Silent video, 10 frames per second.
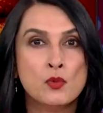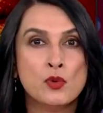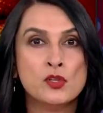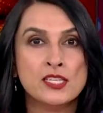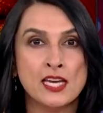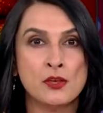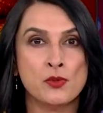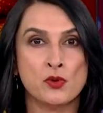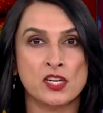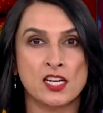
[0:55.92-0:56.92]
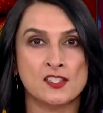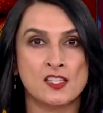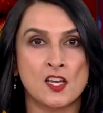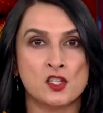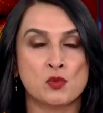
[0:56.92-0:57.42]
The World Health
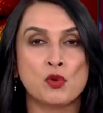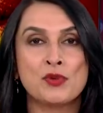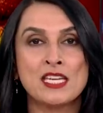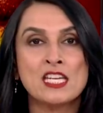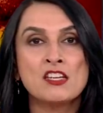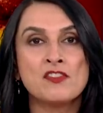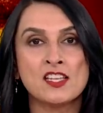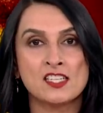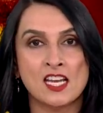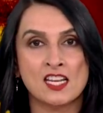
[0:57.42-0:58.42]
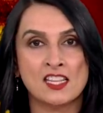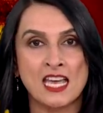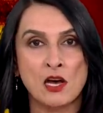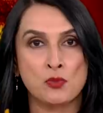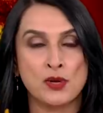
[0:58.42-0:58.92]
Organization will begin investigating
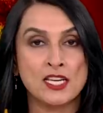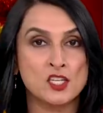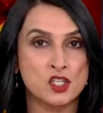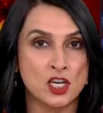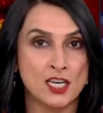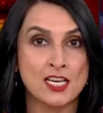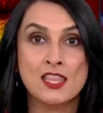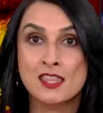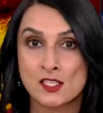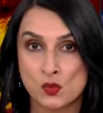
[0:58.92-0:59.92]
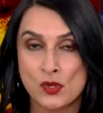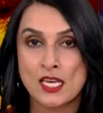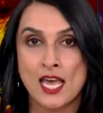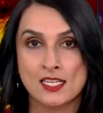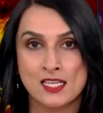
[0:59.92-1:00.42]
the outbreak in China this
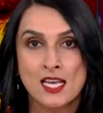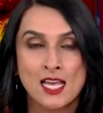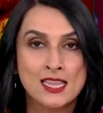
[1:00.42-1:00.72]
weekend.